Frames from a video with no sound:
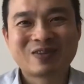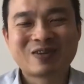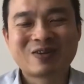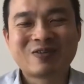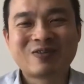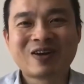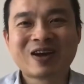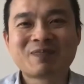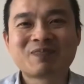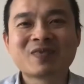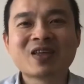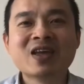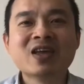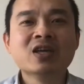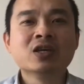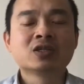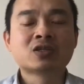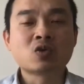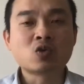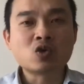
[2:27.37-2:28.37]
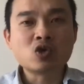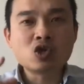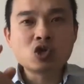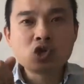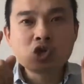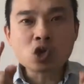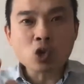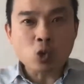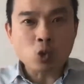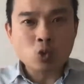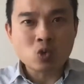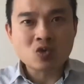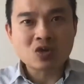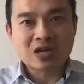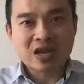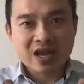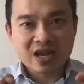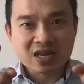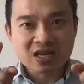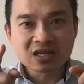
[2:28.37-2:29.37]
right? So you
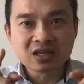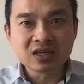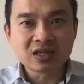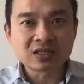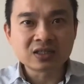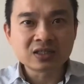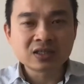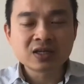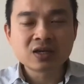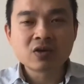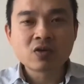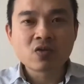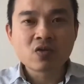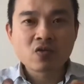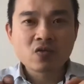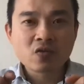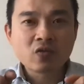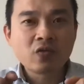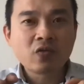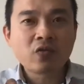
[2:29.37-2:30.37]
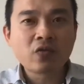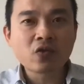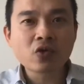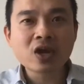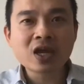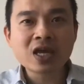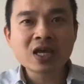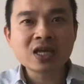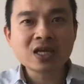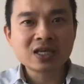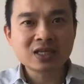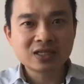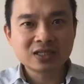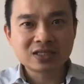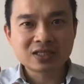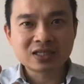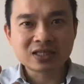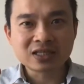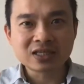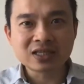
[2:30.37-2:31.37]
can learn free
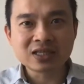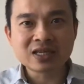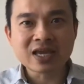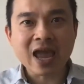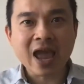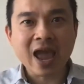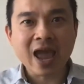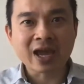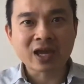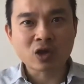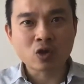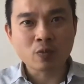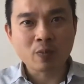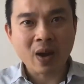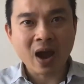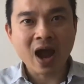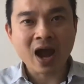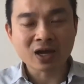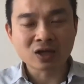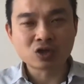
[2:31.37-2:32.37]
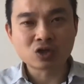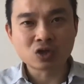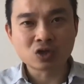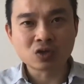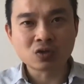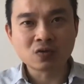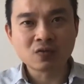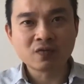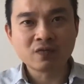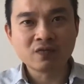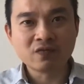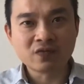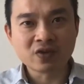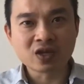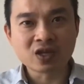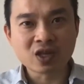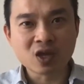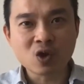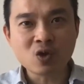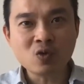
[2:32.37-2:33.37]
JiYi acupuncture
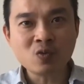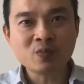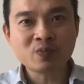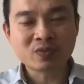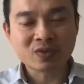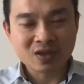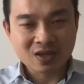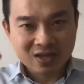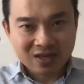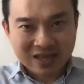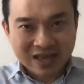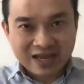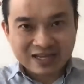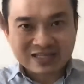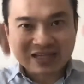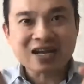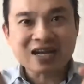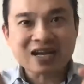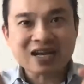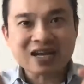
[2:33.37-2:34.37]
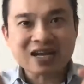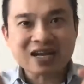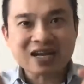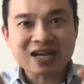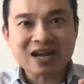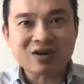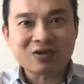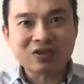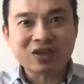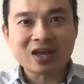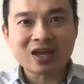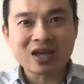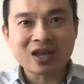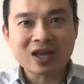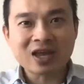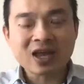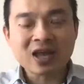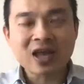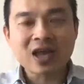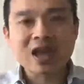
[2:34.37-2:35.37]
video. There is a link down there,
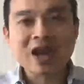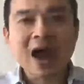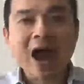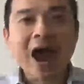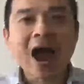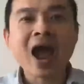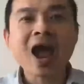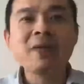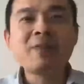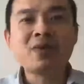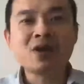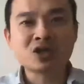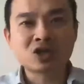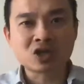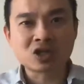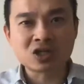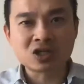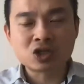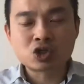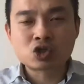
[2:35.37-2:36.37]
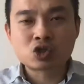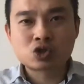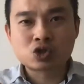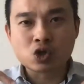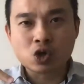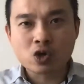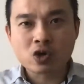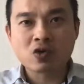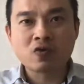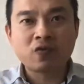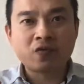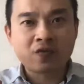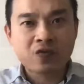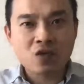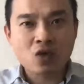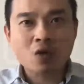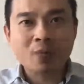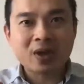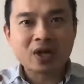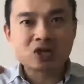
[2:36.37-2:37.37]
and I personally show you,
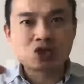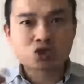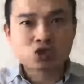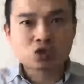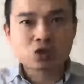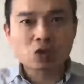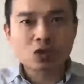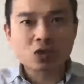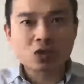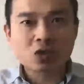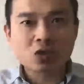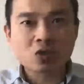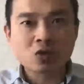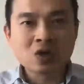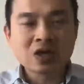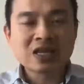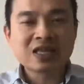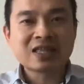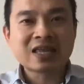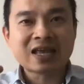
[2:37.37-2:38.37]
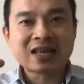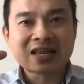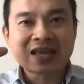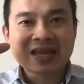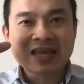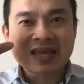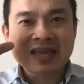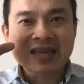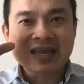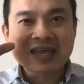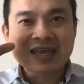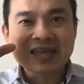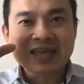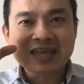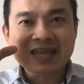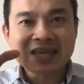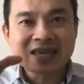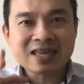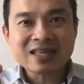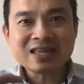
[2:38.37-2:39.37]
film and show you that
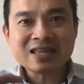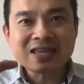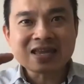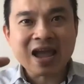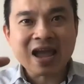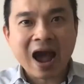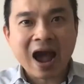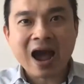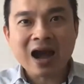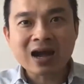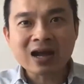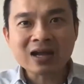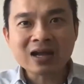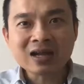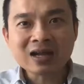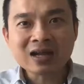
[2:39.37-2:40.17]
yin yang